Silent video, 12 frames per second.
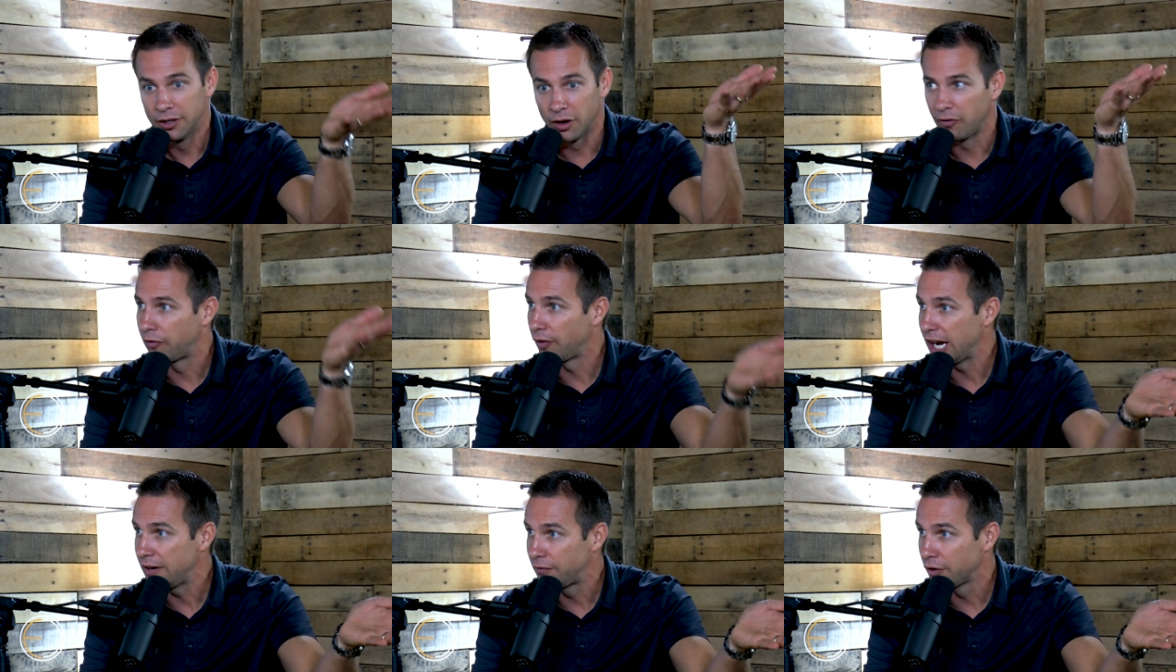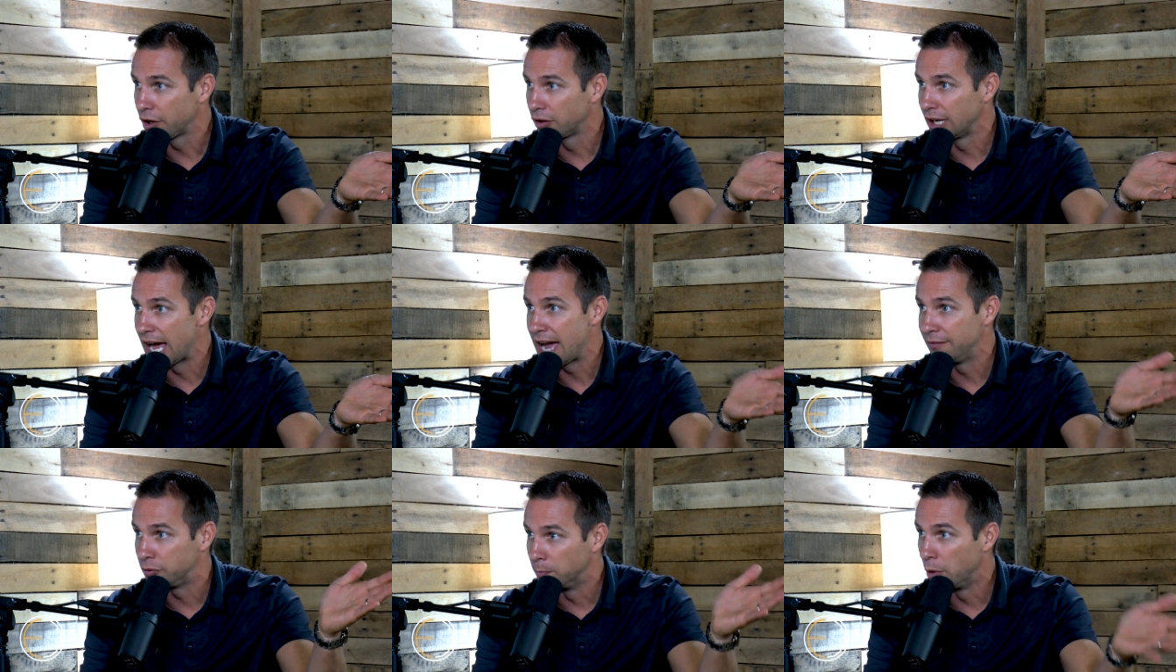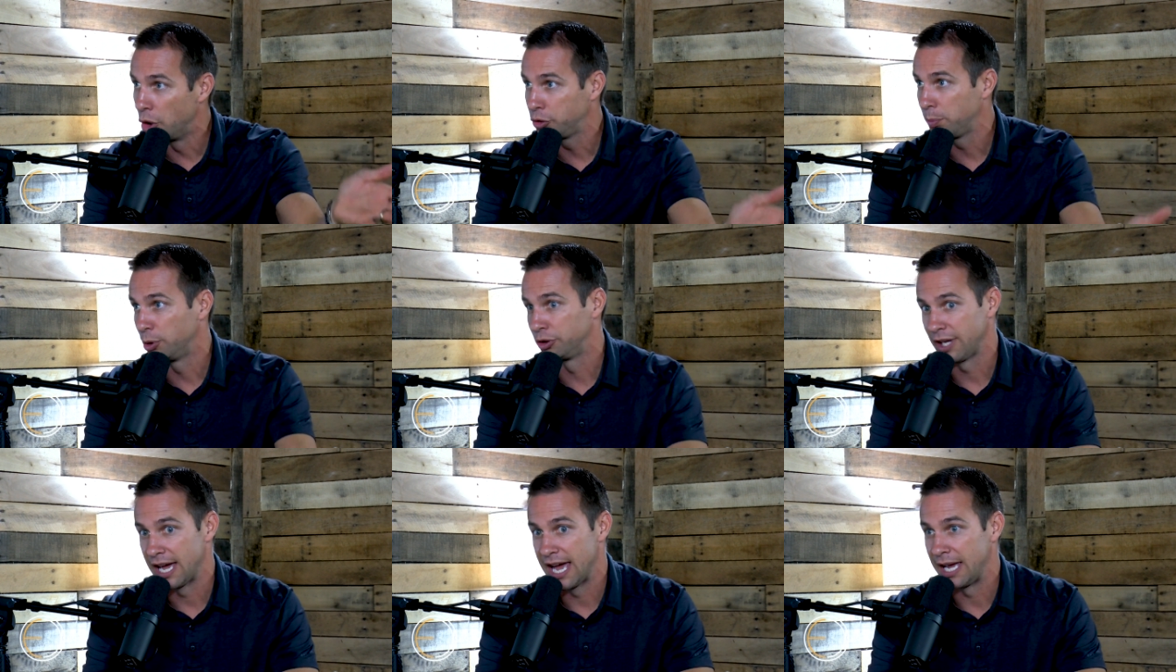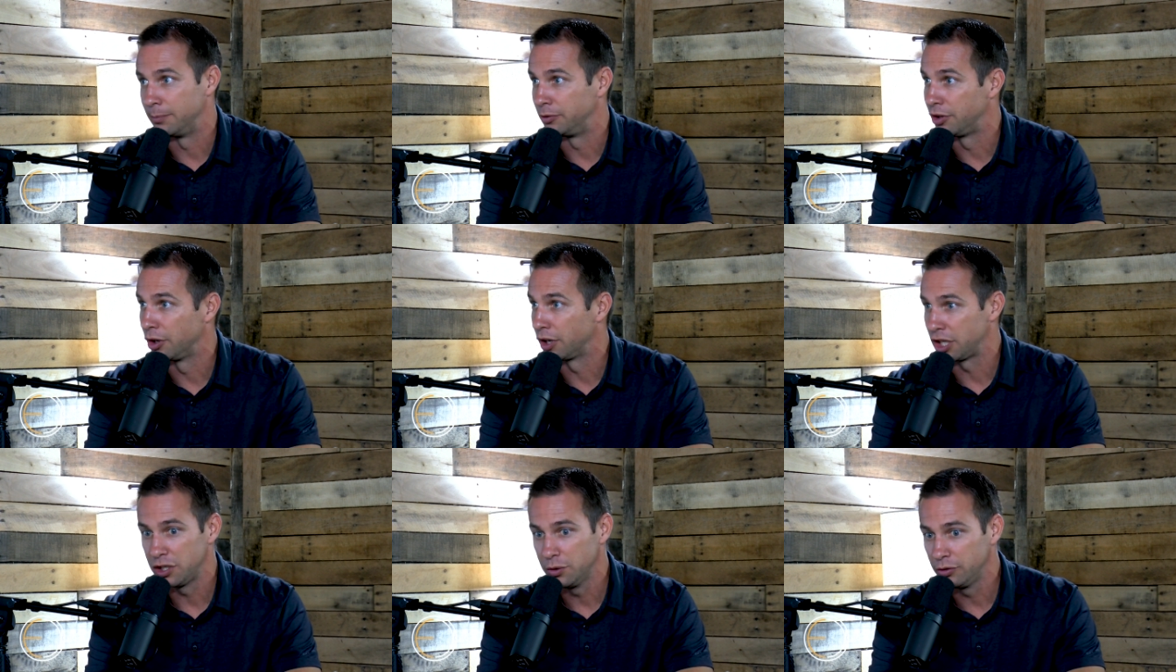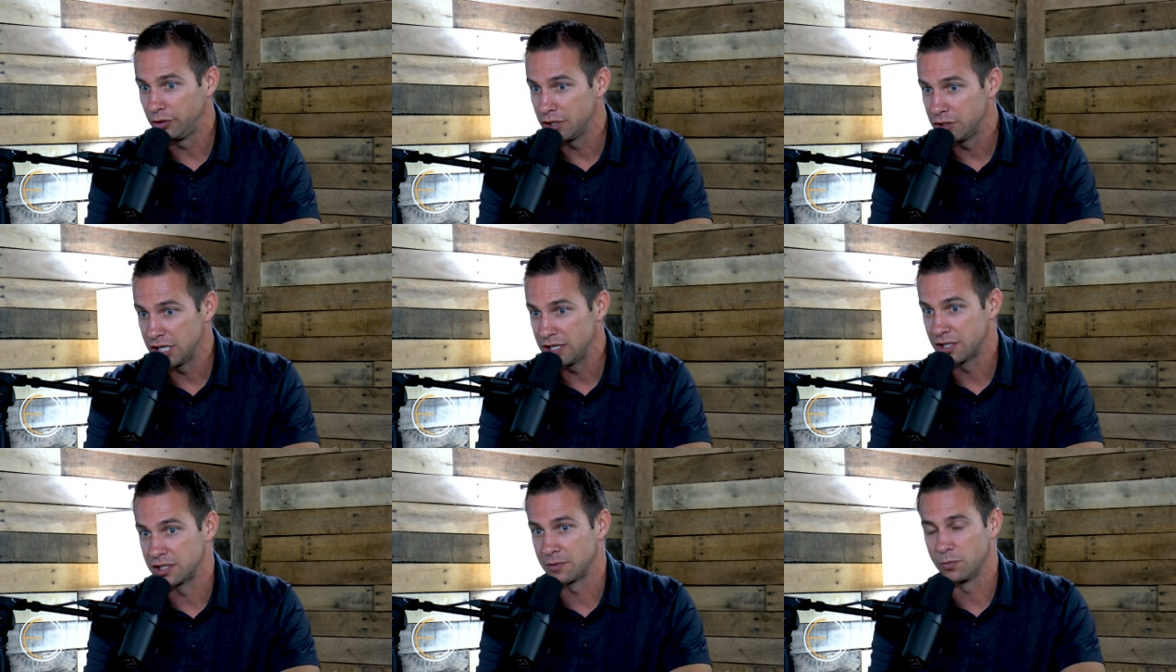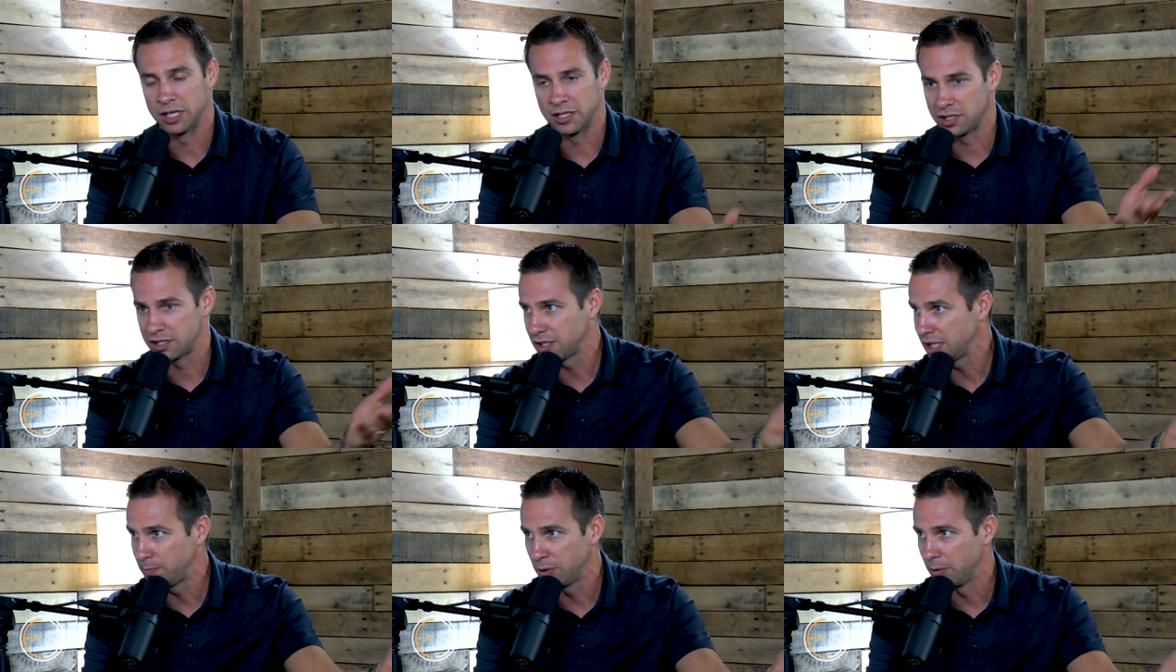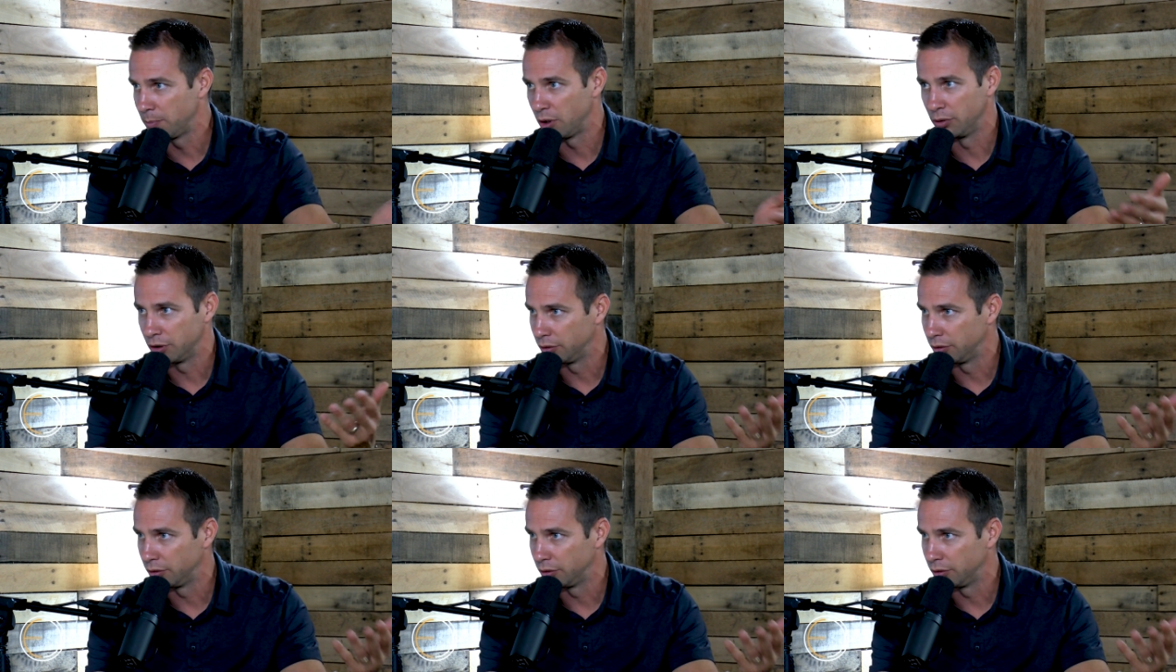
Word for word: They're afraid for their lives multiple times. They're accusing Jesus when he's asleep in the boat.